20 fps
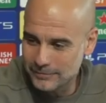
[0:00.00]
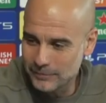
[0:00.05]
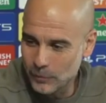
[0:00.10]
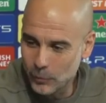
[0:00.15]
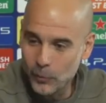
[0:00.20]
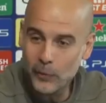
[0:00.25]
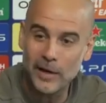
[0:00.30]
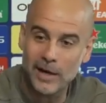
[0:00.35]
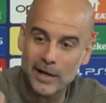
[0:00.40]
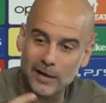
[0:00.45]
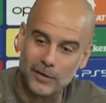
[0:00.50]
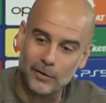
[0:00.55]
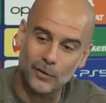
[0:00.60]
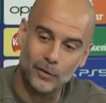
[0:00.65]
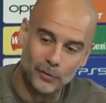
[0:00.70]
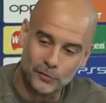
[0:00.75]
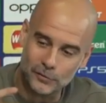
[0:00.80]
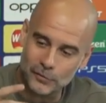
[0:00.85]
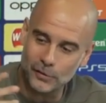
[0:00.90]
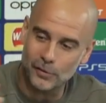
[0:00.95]
we are
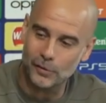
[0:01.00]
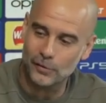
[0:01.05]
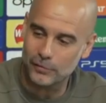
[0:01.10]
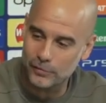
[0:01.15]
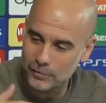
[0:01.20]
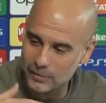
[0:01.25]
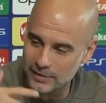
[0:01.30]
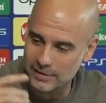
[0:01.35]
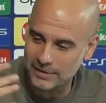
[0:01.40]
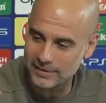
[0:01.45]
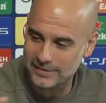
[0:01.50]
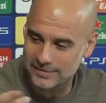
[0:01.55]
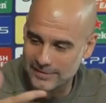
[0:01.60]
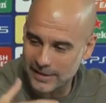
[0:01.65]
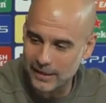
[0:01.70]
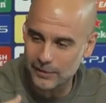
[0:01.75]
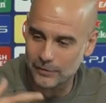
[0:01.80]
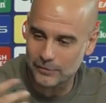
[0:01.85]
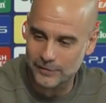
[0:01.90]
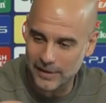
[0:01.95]
close, for this
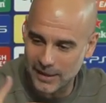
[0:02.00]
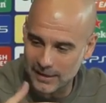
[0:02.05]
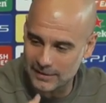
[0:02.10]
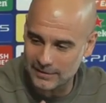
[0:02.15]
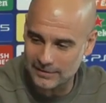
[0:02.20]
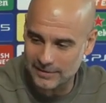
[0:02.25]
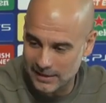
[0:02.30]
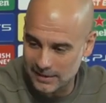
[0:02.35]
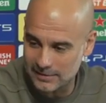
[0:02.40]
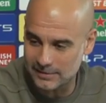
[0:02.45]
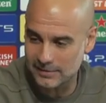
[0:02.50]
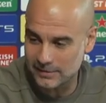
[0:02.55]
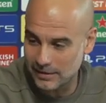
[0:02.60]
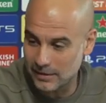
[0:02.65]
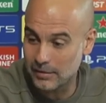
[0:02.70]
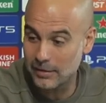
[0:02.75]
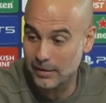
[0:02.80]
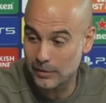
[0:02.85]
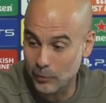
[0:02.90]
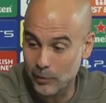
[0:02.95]
kind of title. I
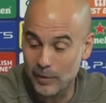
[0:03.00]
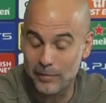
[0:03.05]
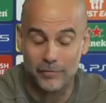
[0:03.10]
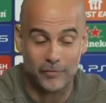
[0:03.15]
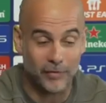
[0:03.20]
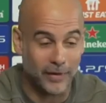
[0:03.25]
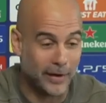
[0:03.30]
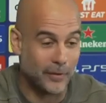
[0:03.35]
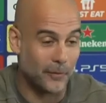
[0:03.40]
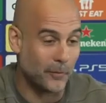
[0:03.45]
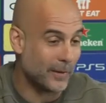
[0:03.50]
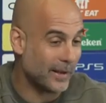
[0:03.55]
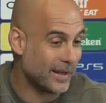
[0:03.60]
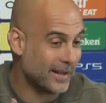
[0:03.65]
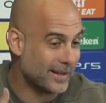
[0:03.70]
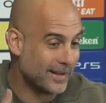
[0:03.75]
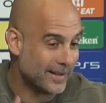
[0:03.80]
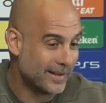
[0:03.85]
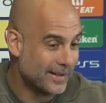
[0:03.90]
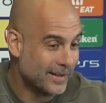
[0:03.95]
think we are far away.
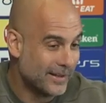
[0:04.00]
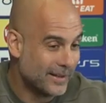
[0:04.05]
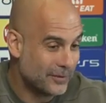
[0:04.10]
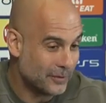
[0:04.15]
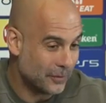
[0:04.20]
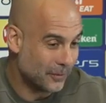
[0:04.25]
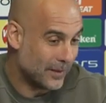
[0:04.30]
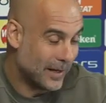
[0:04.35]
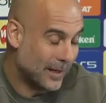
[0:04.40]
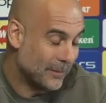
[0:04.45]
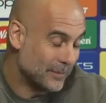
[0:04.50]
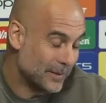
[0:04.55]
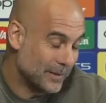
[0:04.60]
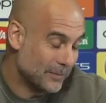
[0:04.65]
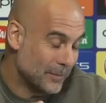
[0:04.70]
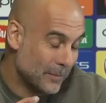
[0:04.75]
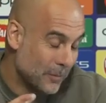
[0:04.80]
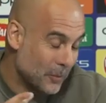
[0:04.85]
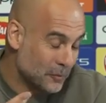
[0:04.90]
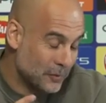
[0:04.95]
So Camden,
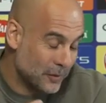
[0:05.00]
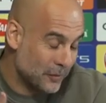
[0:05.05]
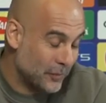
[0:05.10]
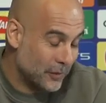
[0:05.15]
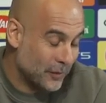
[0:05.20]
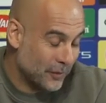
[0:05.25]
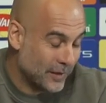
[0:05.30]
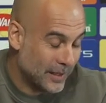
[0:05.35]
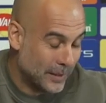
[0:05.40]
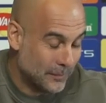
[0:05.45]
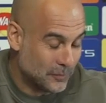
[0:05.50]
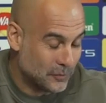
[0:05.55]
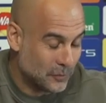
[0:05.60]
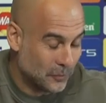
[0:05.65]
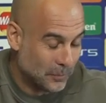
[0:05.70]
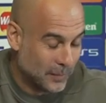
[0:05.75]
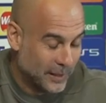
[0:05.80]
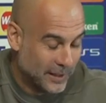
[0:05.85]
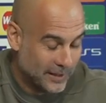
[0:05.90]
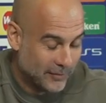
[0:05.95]
the most difficult games to
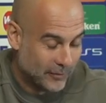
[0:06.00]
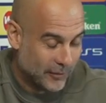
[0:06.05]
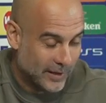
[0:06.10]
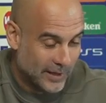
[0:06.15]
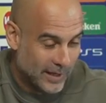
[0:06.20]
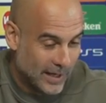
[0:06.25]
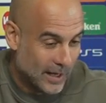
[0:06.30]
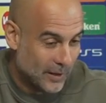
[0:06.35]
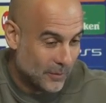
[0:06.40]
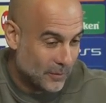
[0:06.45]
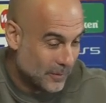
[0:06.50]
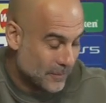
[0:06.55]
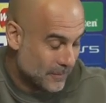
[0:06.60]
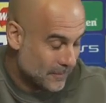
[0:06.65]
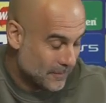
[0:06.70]
play right now.